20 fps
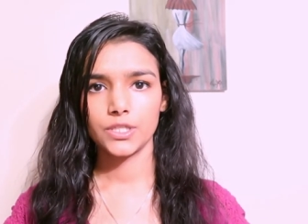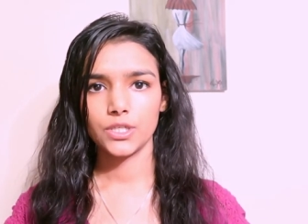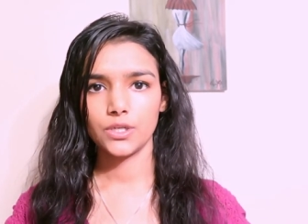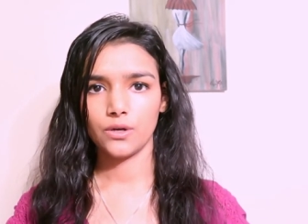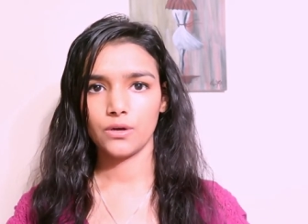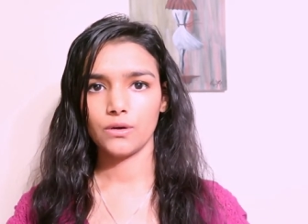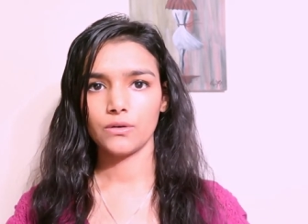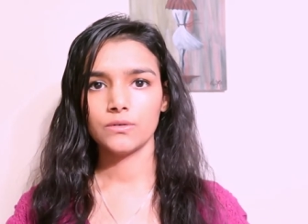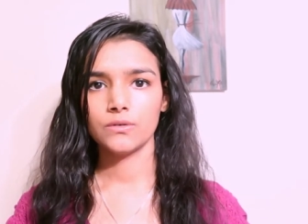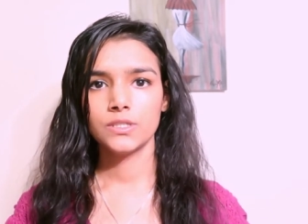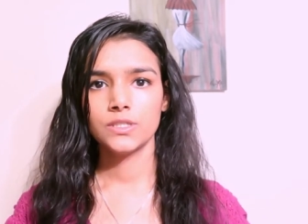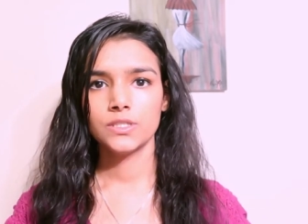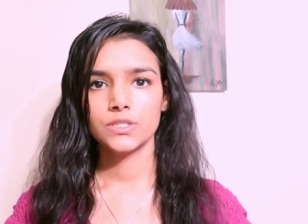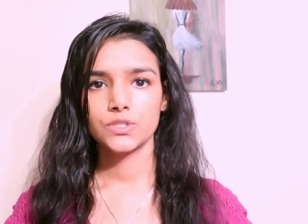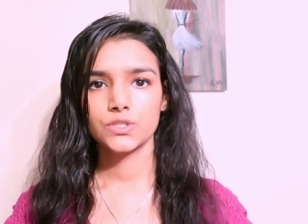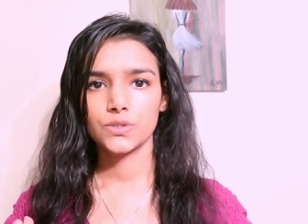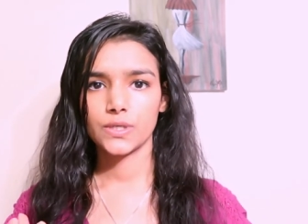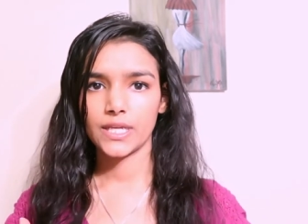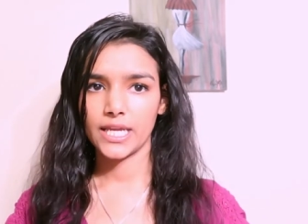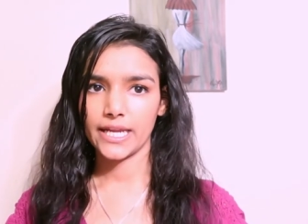you know
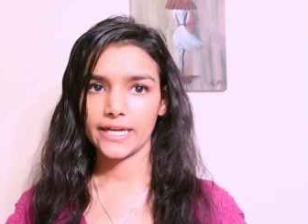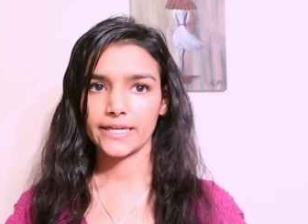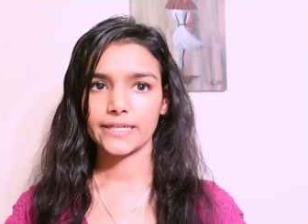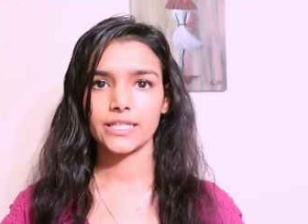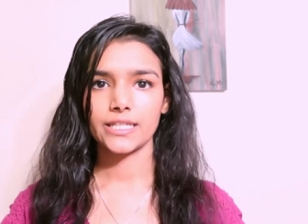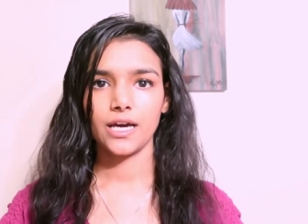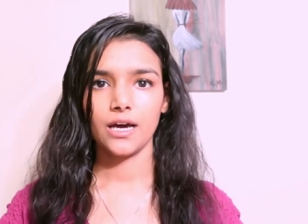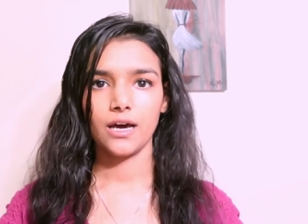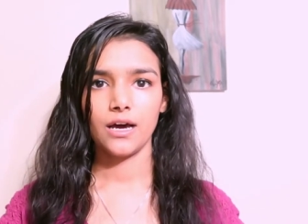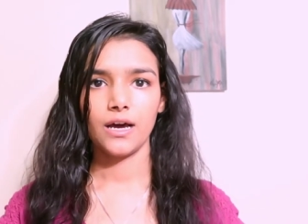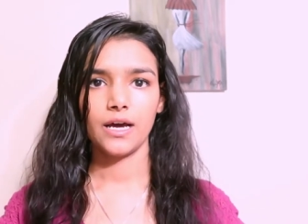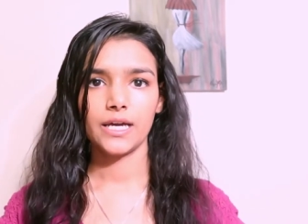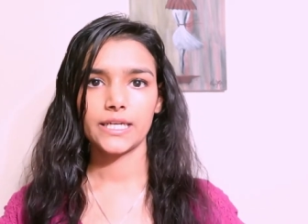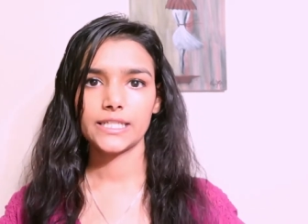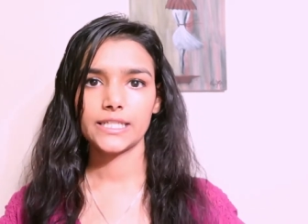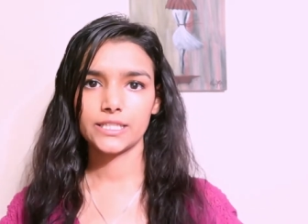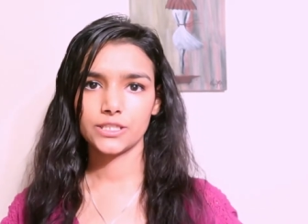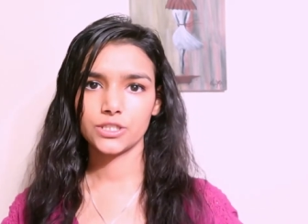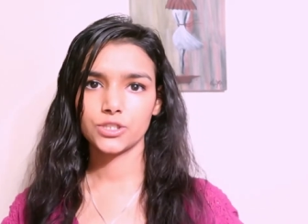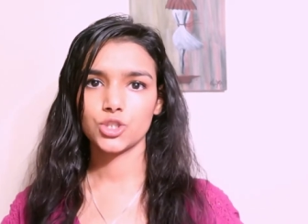to get uh,
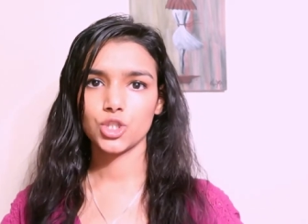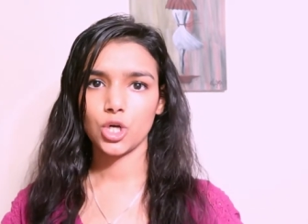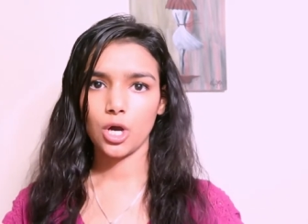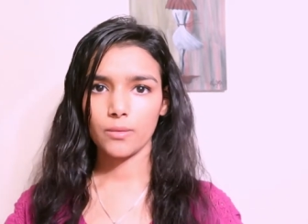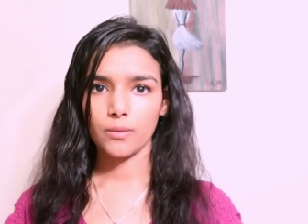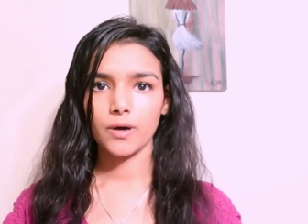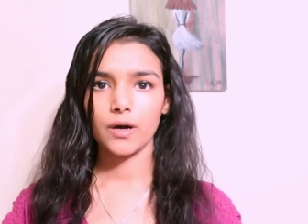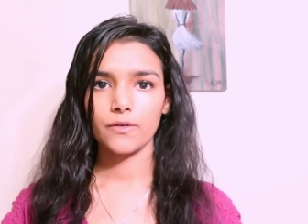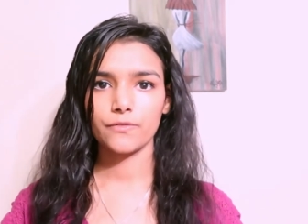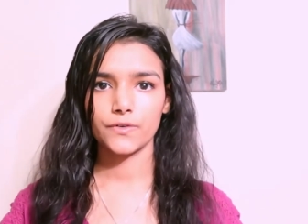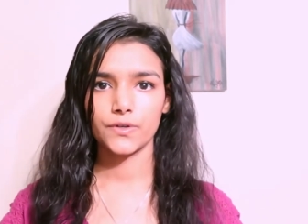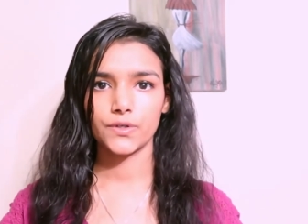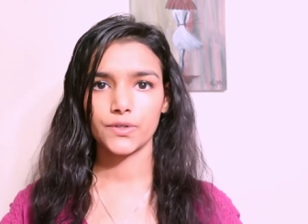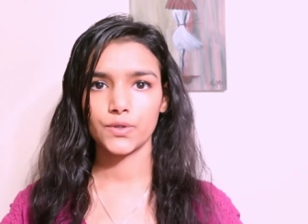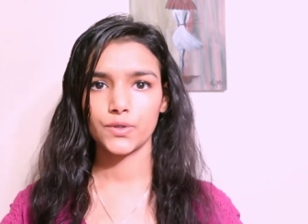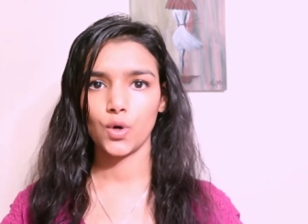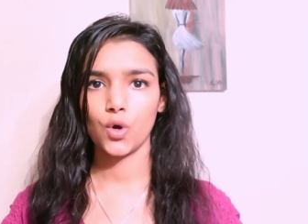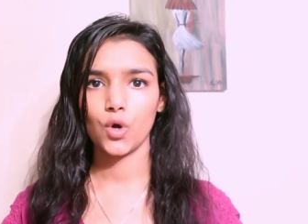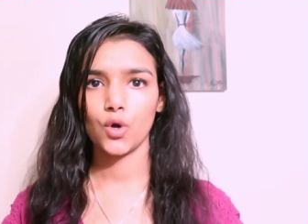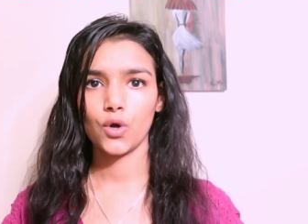either job
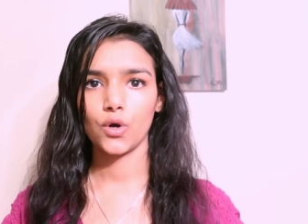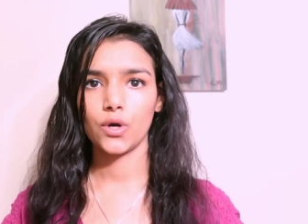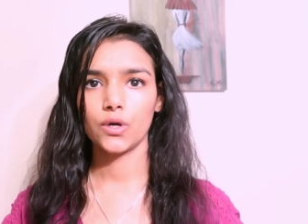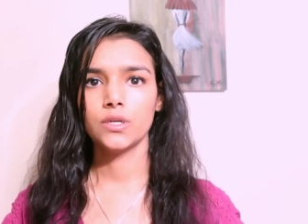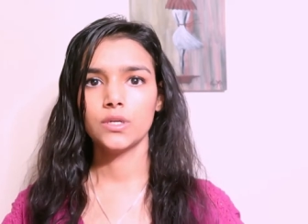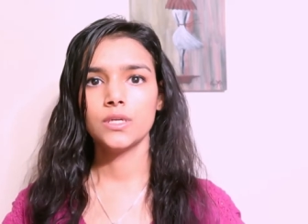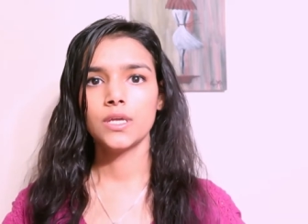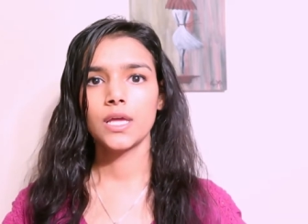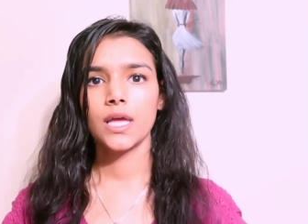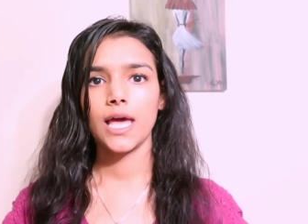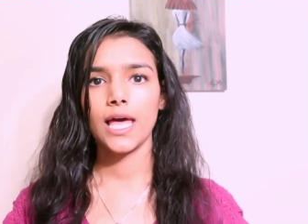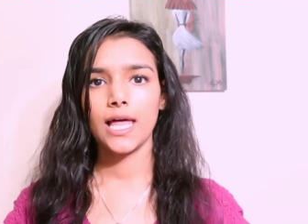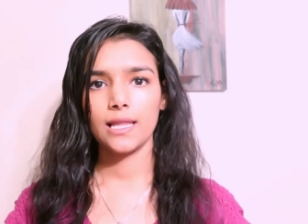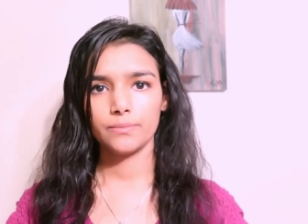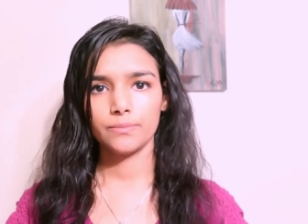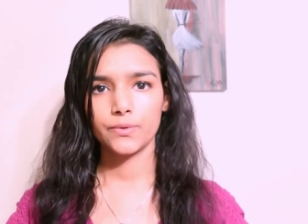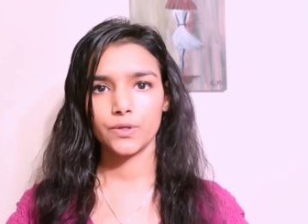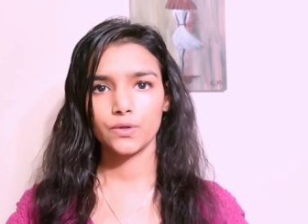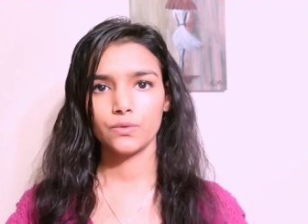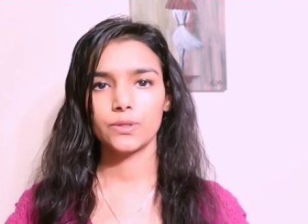offer or
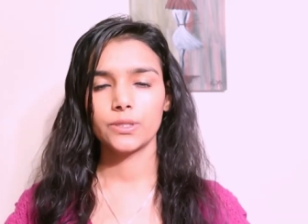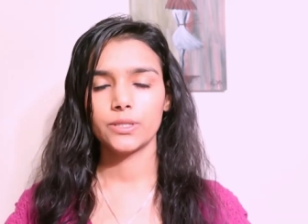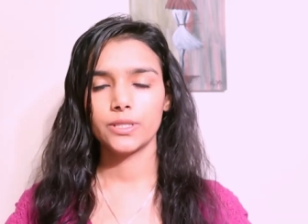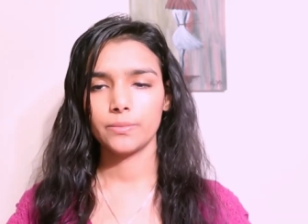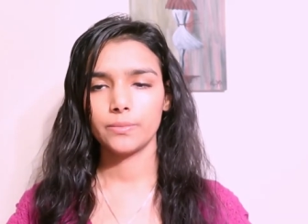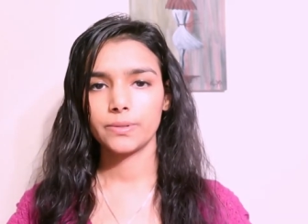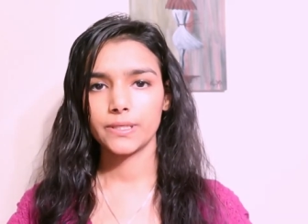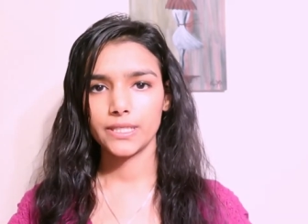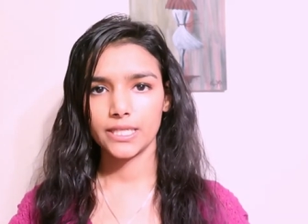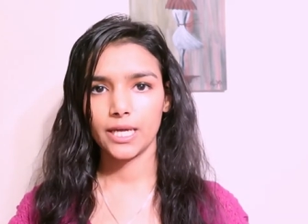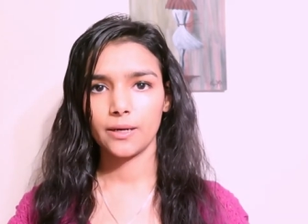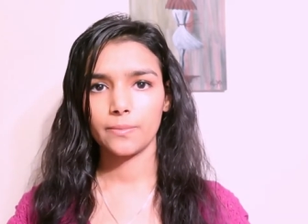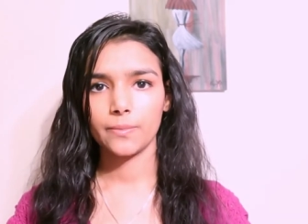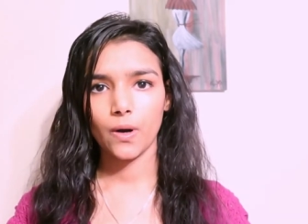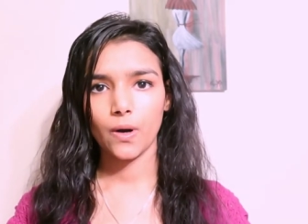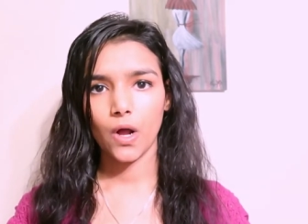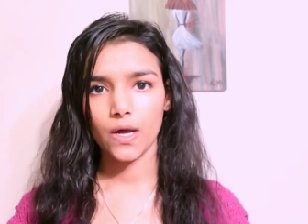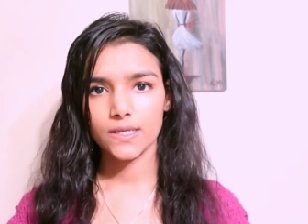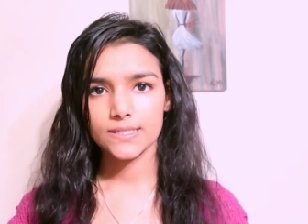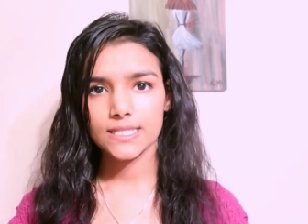help you with the PR
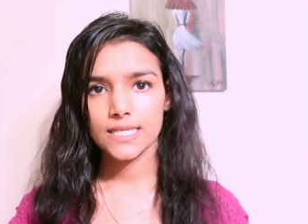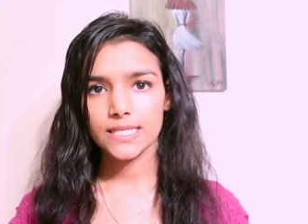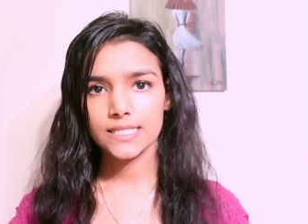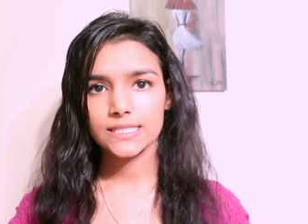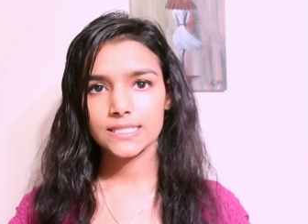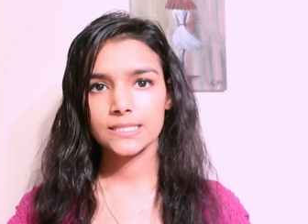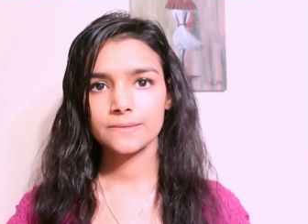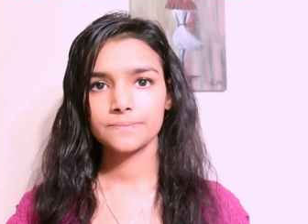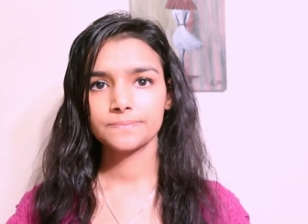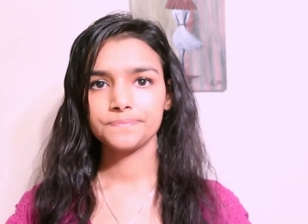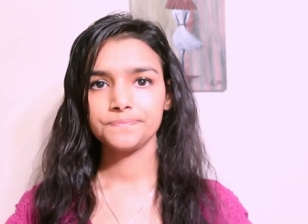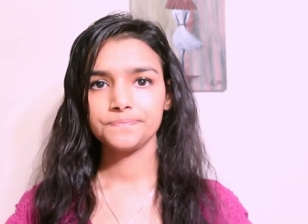process